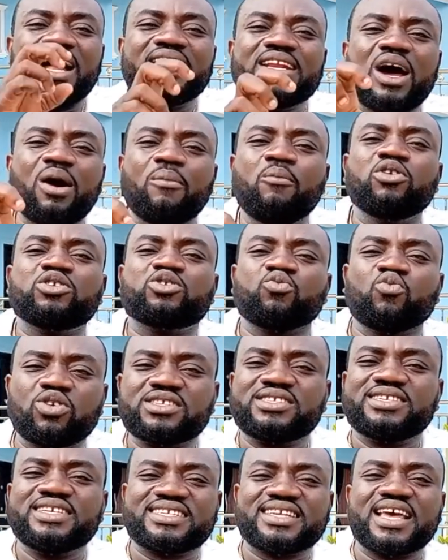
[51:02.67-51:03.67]
and how much
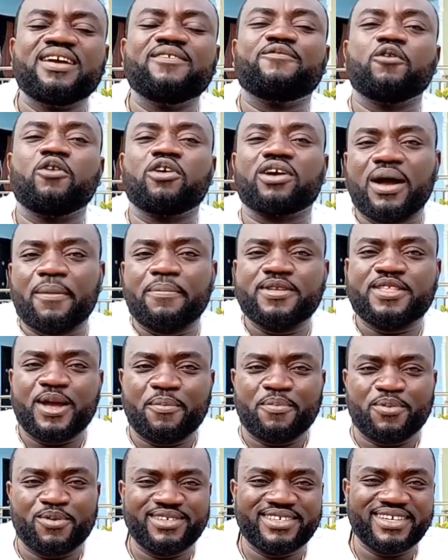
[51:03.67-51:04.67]
was designed for
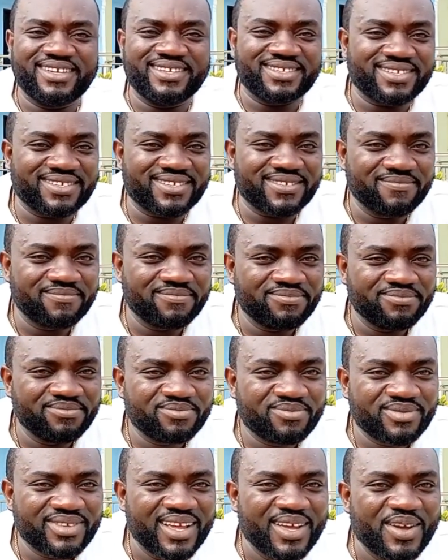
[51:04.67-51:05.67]
capital projects?
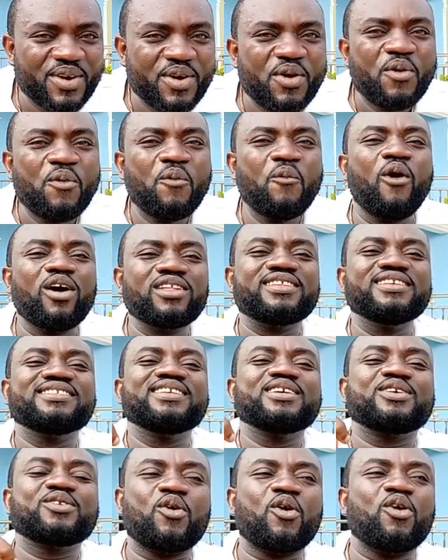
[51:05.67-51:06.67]
What
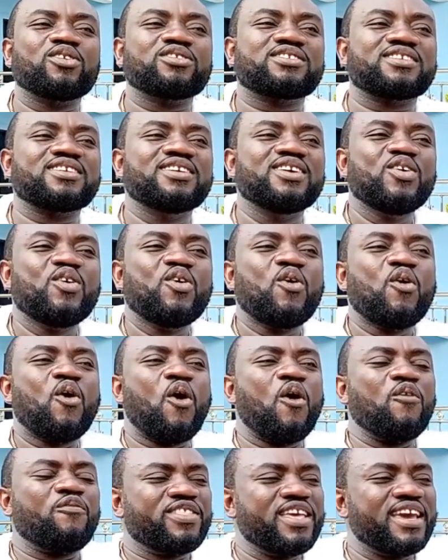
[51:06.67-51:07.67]
is the cost
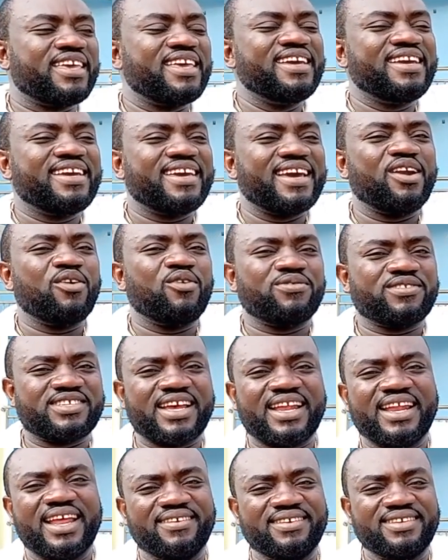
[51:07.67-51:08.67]
of taking care of
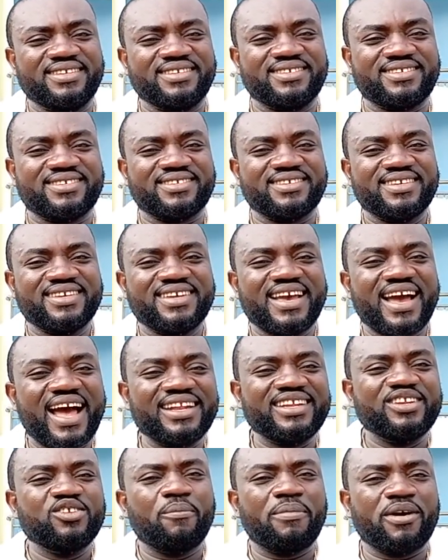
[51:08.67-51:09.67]
salaries
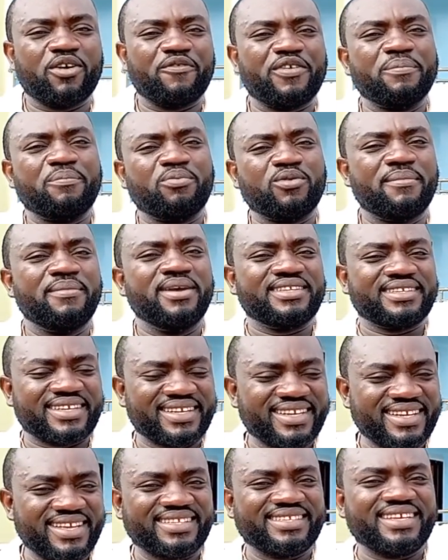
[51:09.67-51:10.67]
and the number of employment
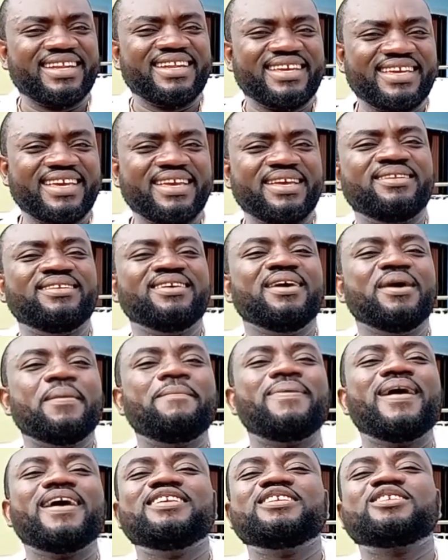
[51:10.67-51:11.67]
created again
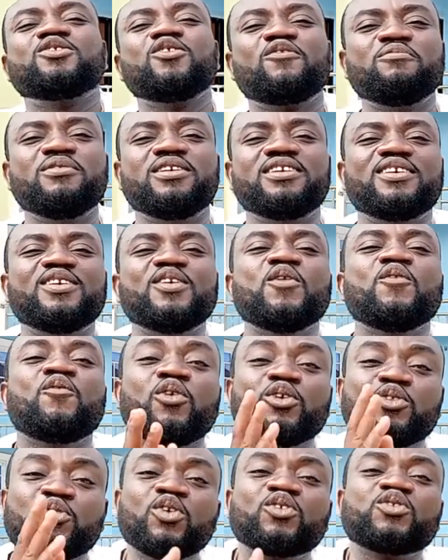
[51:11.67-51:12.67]
by this government?
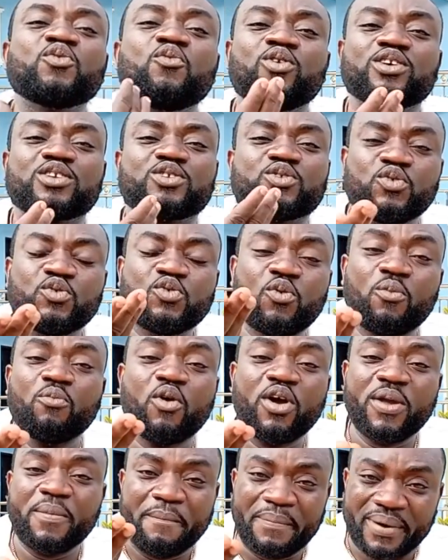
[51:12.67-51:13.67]
For those who wants to know
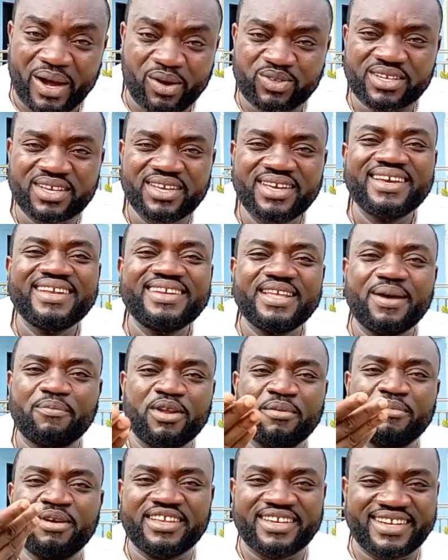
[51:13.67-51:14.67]
more about the
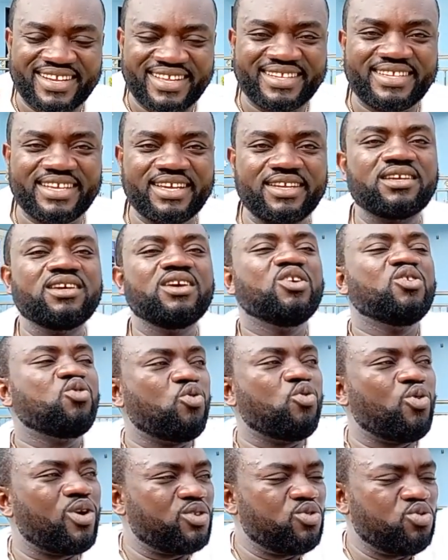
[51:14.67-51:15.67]
employment created,
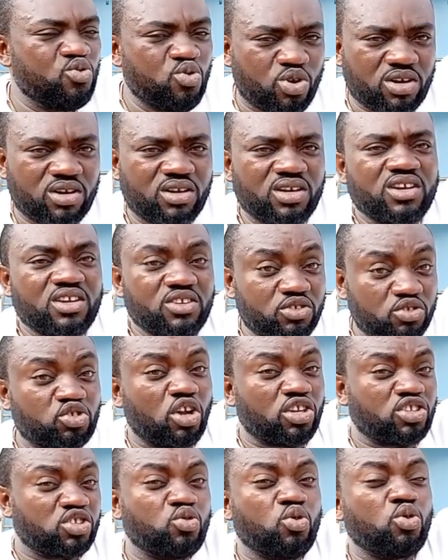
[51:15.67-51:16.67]
go and look.
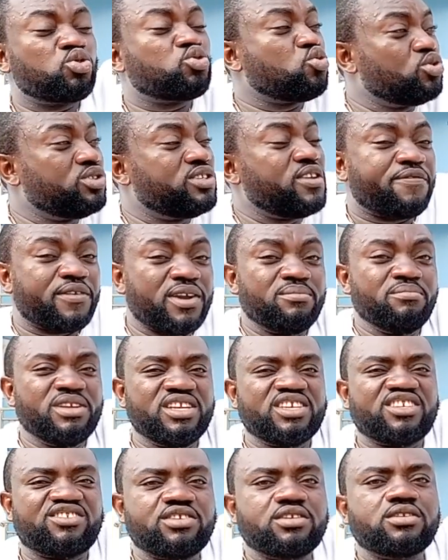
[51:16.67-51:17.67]
Just go to different
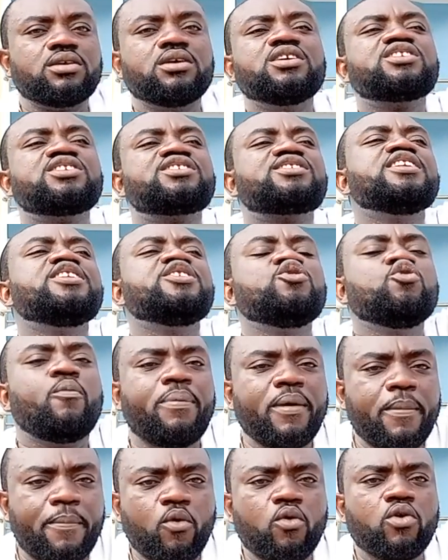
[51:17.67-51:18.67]
ministry, see new
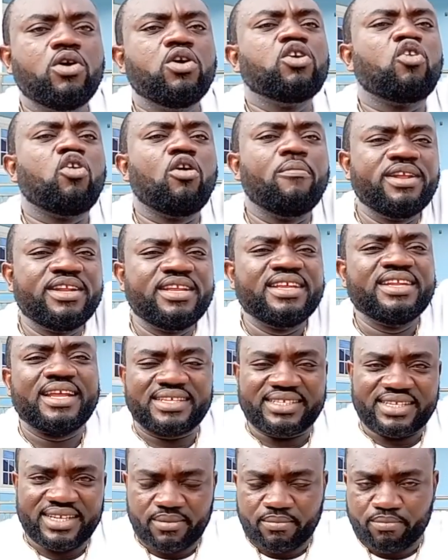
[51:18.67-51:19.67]
people coming
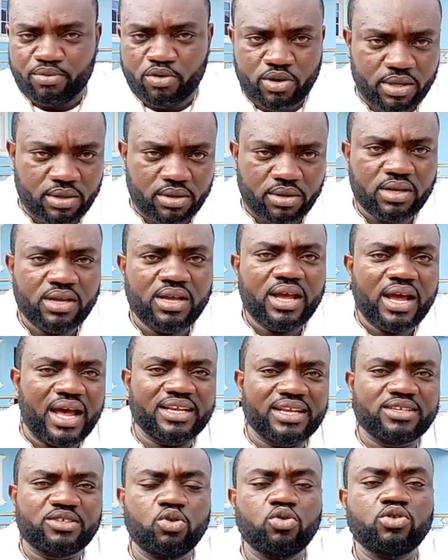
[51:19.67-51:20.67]
in as unemployed,
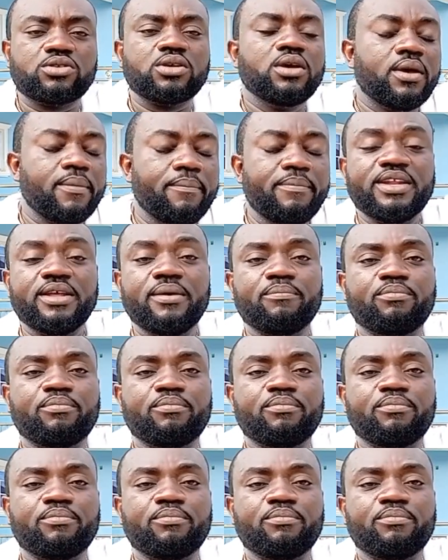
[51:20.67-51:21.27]
as those being